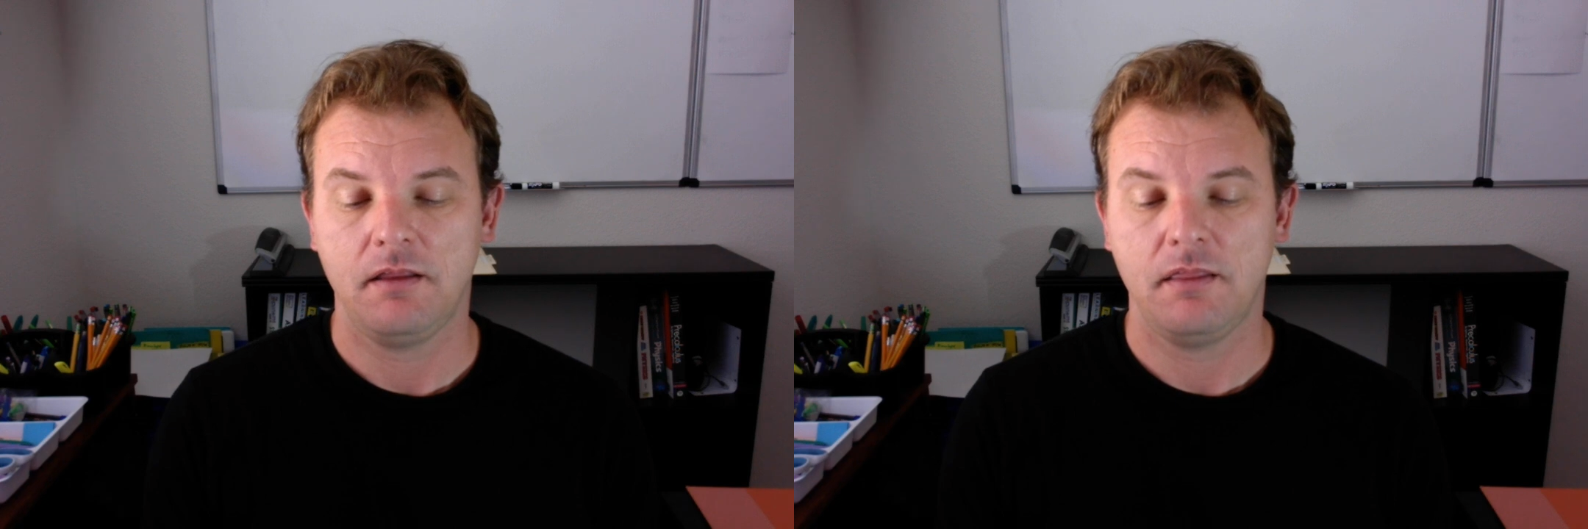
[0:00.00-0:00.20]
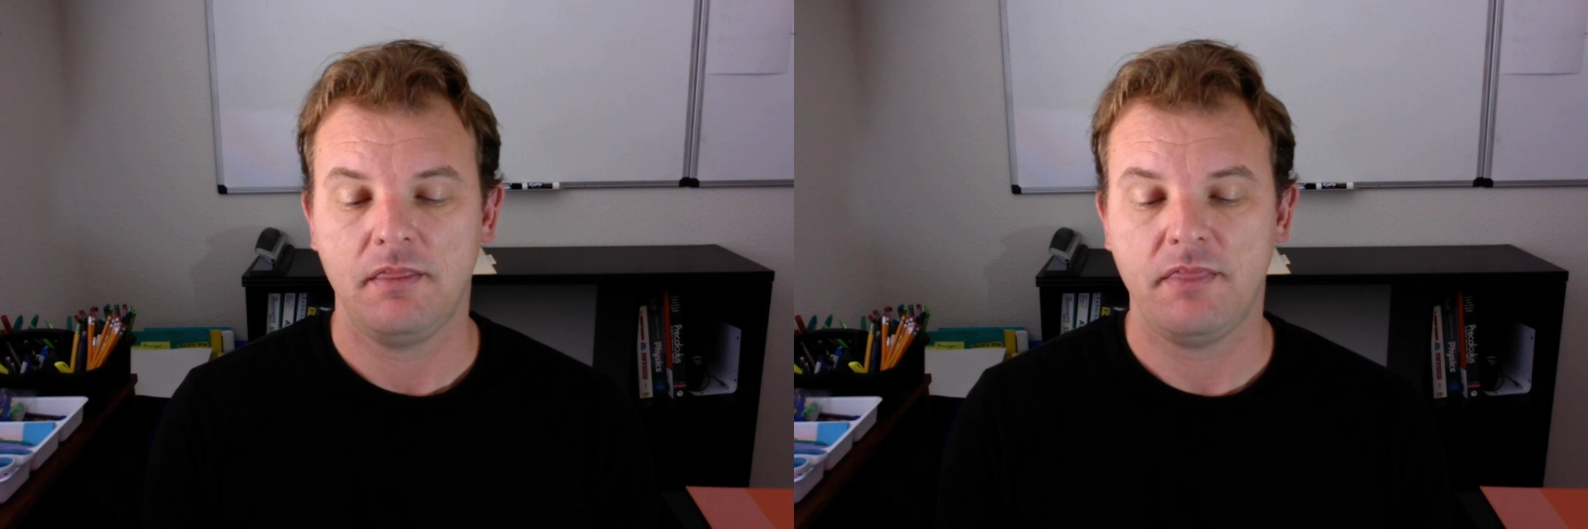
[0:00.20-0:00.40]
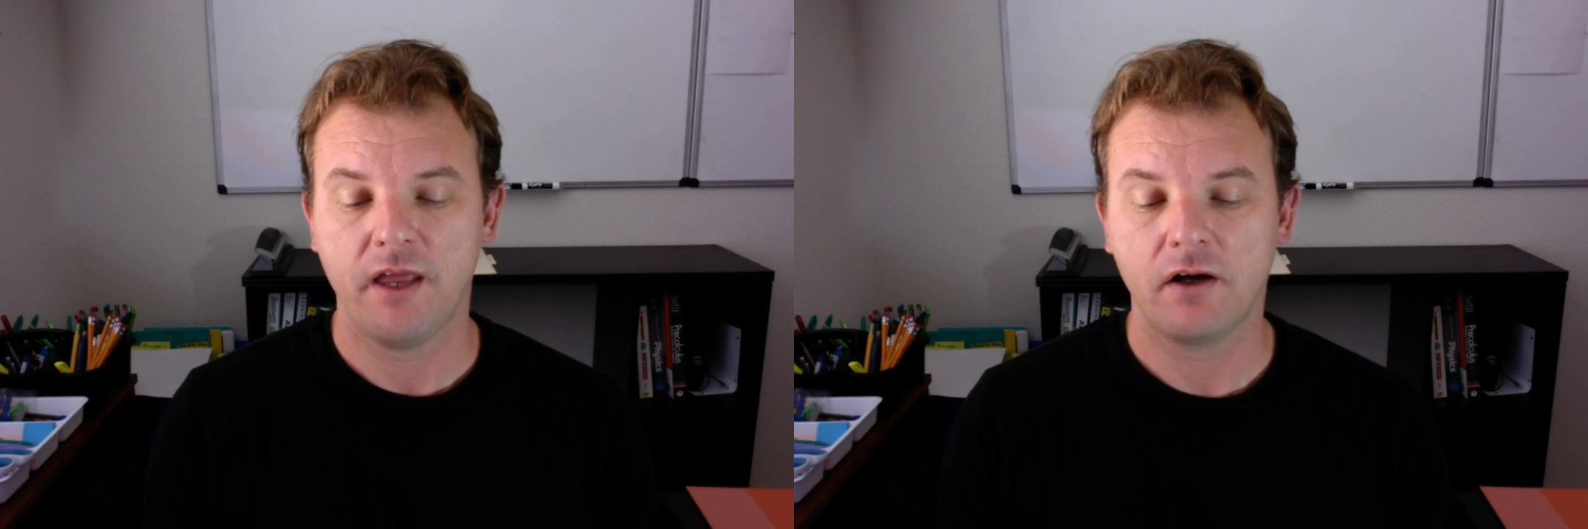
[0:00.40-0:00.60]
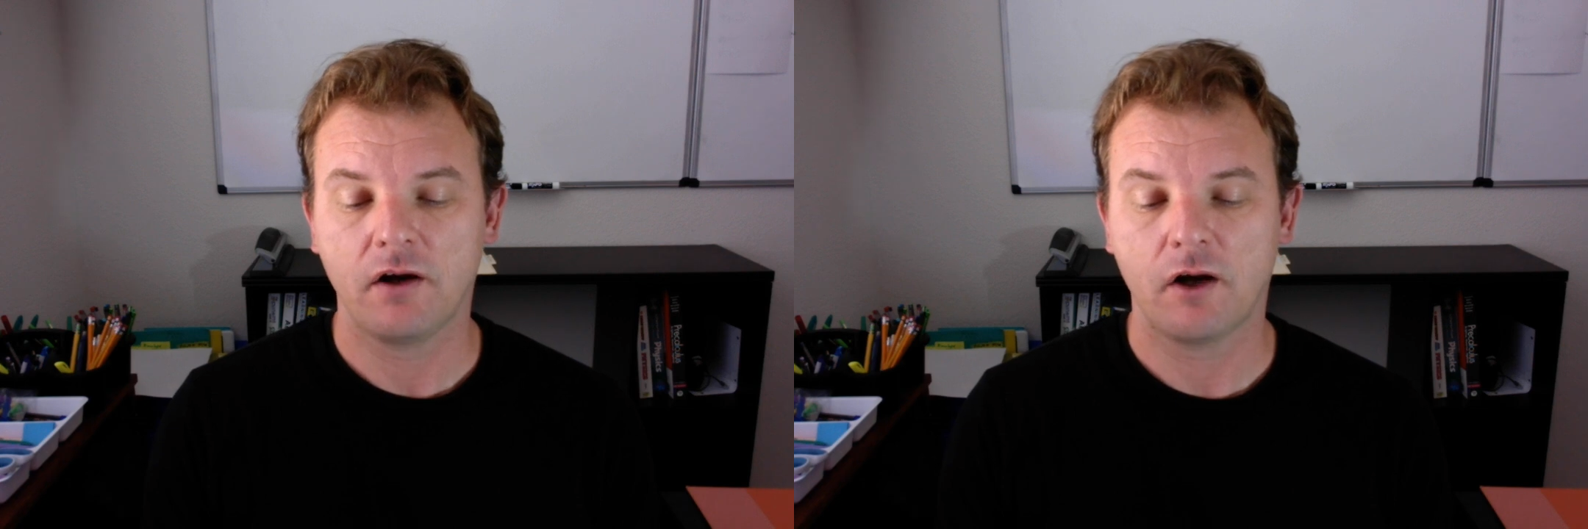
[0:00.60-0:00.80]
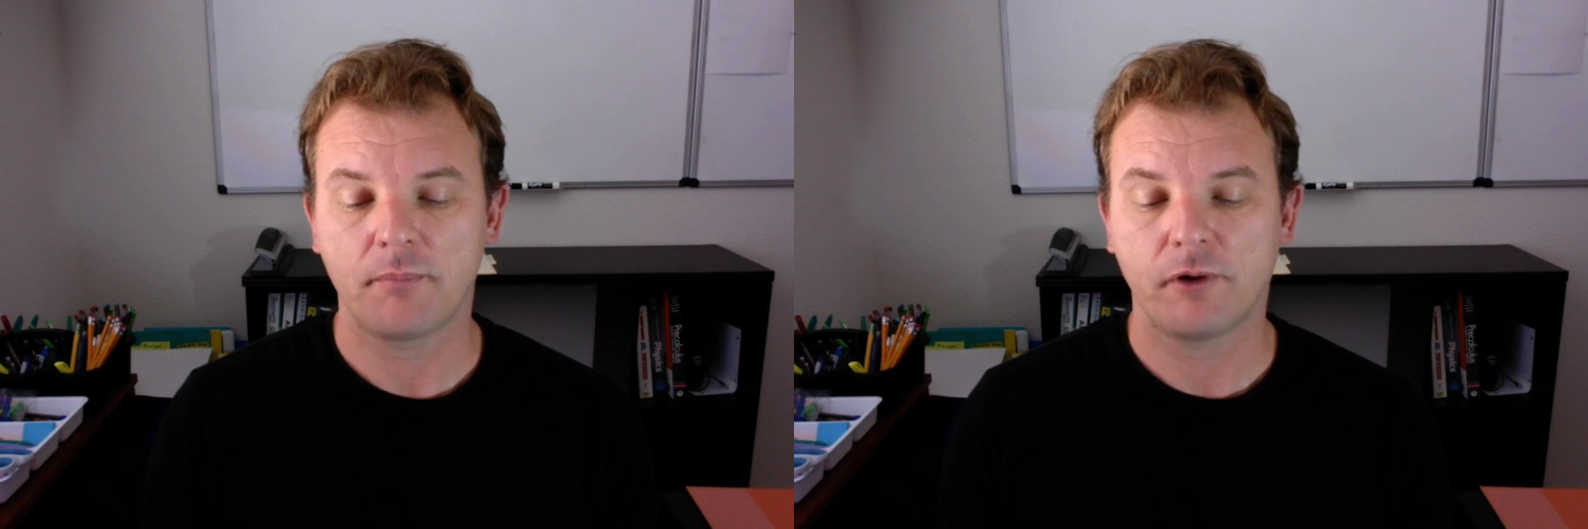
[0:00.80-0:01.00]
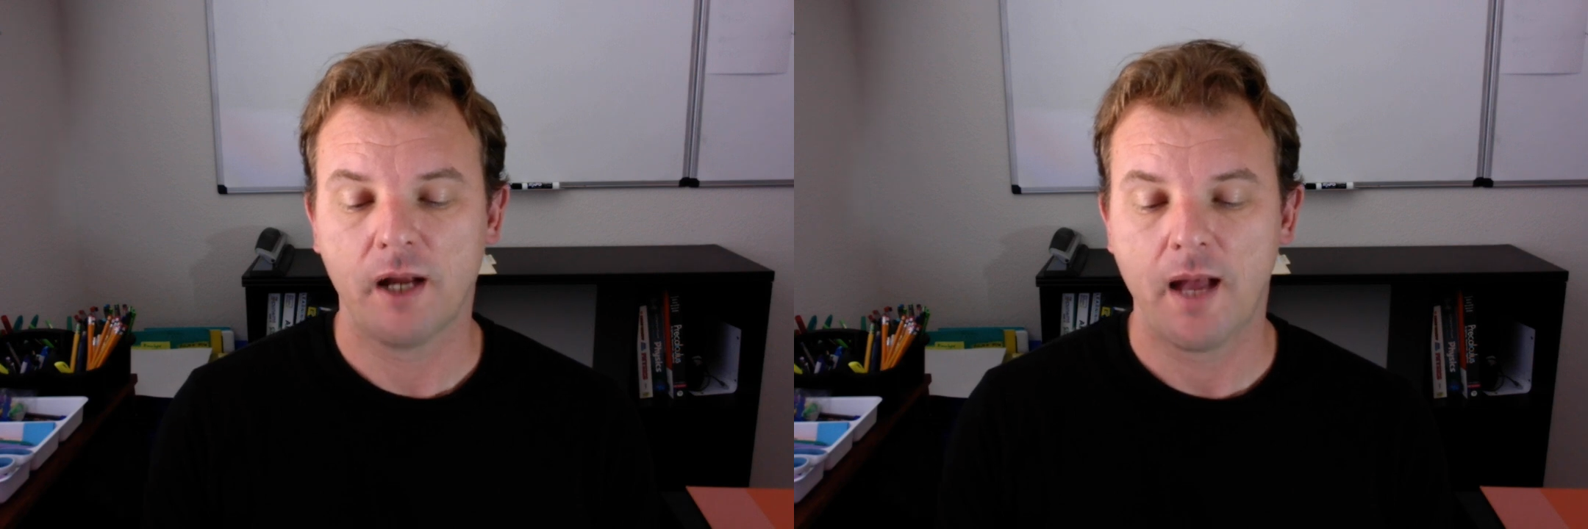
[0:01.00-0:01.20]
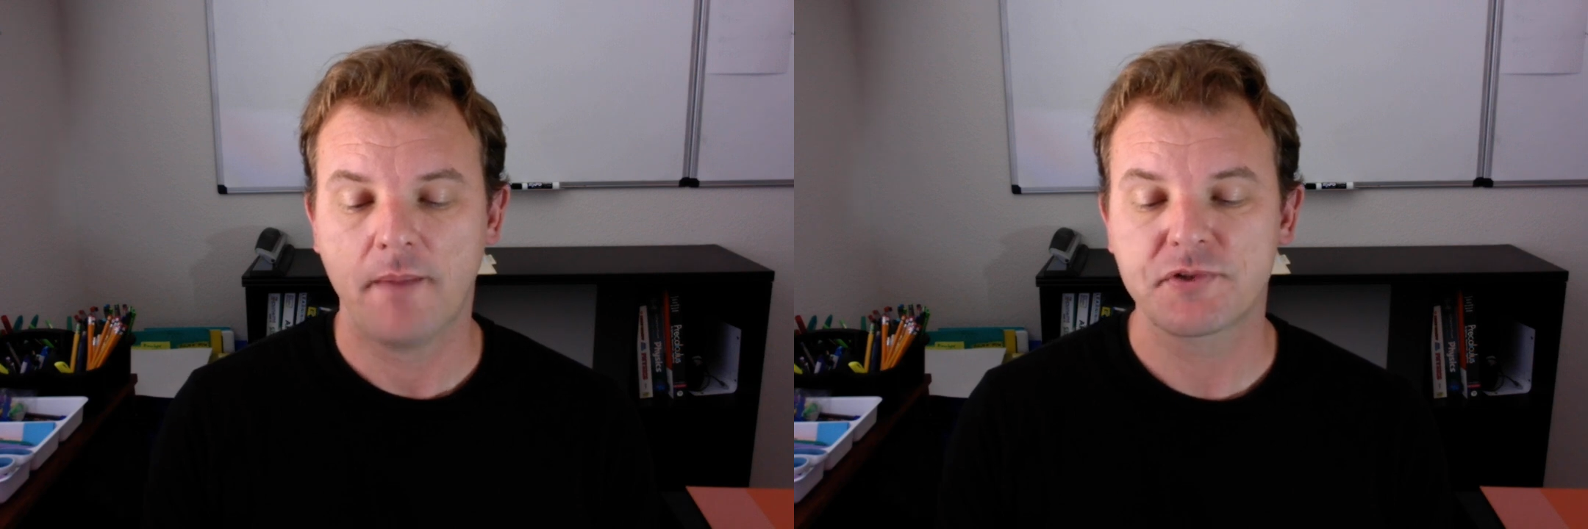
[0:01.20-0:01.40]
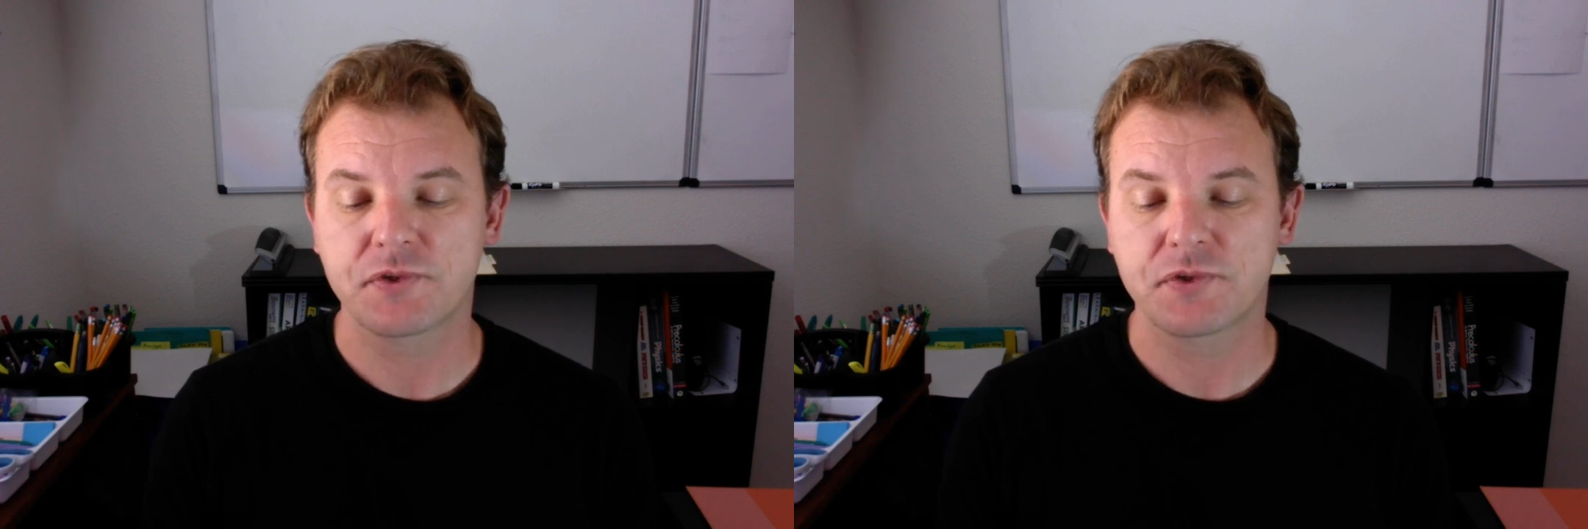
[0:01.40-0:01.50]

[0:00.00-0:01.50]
there are perhaps